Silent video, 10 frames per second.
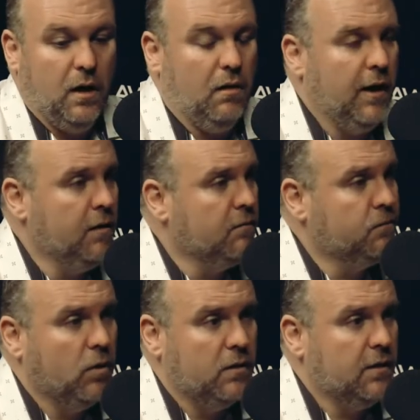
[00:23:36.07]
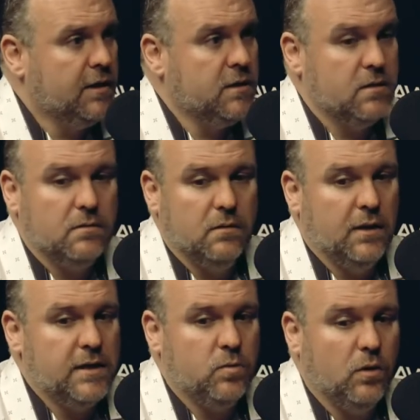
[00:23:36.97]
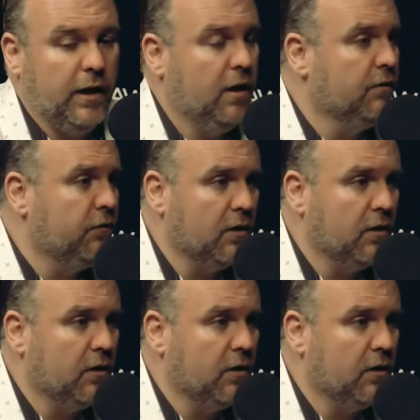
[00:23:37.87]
All right, well let's let's work here for